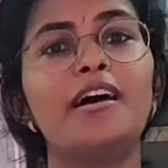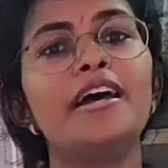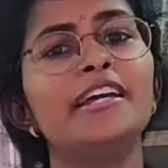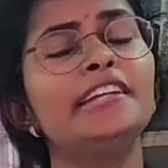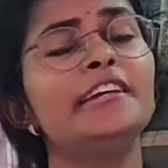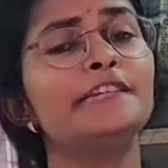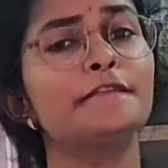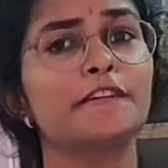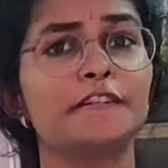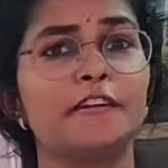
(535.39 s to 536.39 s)
In case of
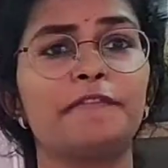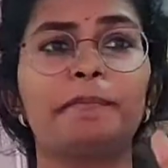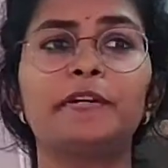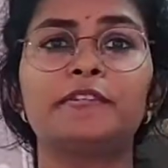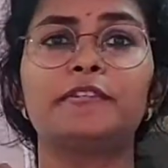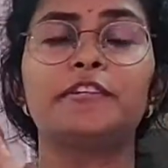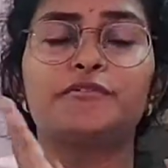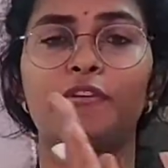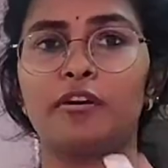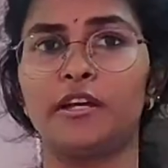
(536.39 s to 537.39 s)
it, if the person is
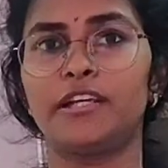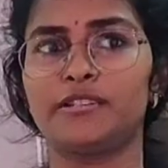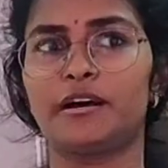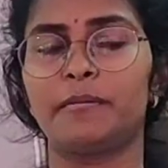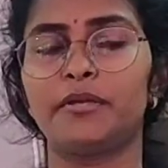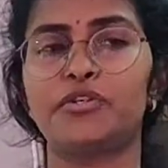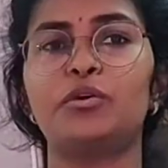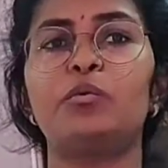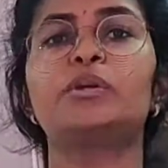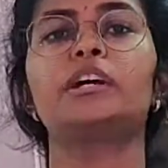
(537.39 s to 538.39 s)
coming to
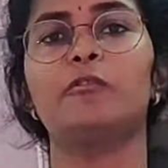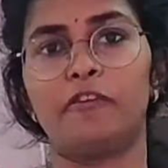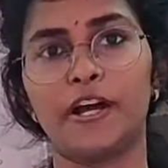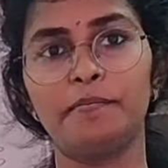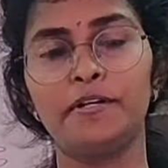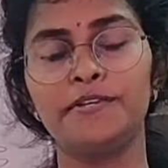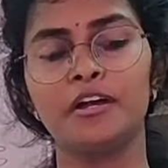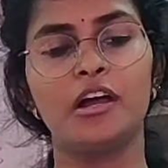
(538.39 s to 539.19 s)
you with a fire burns,